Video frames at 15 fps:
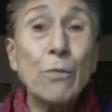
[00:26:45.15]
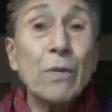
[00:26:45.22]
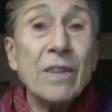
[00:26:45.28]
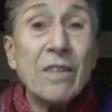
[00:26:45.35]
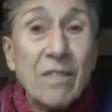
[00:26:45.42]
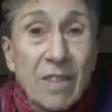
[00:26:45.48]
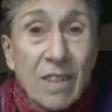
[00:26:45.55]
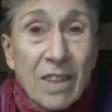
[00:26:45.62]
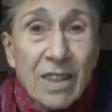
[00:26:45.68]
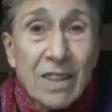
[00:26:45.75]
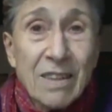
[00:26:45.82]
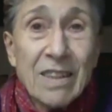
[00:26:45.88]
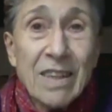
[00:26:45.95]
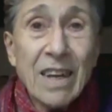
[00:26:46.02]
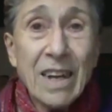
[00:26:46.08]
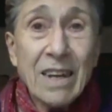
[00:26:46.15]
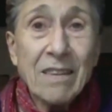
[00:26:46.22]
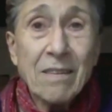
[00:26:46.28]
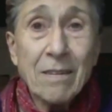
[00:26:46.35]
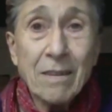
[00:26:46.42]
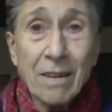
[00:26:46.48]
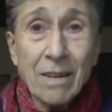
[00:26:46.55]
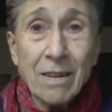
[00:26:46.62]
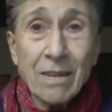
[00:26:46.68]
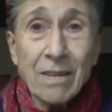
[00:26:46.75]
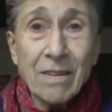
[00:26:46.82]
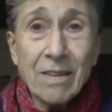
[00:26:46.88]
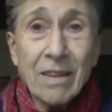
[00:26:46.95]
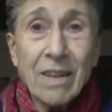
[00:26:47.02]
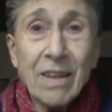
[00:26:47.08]
We see that
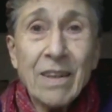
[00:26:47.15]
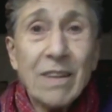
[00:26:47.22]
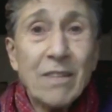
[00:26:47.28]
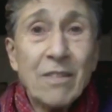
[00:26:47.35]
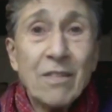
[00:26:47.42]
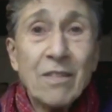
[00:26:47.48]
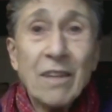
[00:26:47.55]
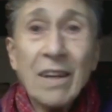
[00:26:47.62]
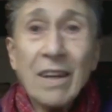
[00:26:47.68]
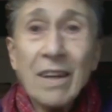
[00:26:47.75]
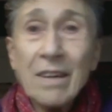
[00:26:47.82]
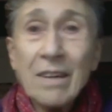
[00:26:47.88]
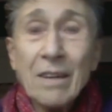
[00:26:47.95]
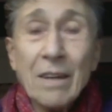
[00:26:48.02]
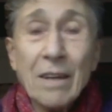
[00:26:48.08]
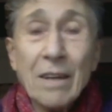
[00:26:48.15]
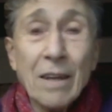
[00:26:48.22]
there is the